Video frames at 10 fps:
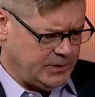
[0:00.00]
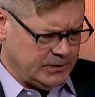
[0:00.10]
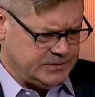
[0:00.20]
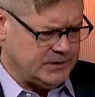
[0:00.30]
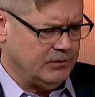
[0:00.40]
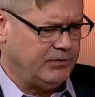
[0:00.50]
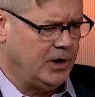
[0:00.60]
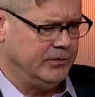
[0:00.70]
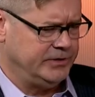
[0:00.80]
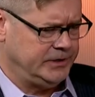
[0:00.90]
is
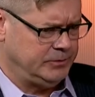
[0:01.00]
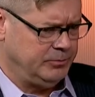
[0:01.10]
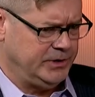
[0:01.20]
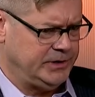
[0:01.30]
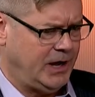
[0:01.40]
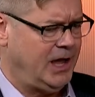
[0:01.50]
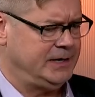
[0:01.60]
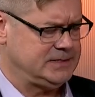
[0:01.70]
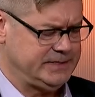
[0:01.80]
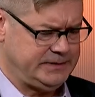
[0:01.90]
evolving, but
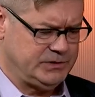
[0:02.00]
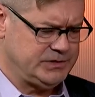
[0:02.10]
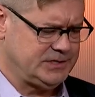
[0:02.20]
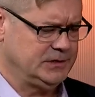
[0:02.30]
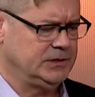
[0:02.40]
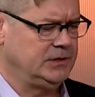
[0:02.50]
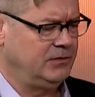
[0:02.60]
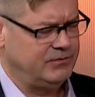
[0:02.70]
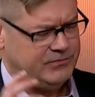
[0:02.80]
honestly, there's still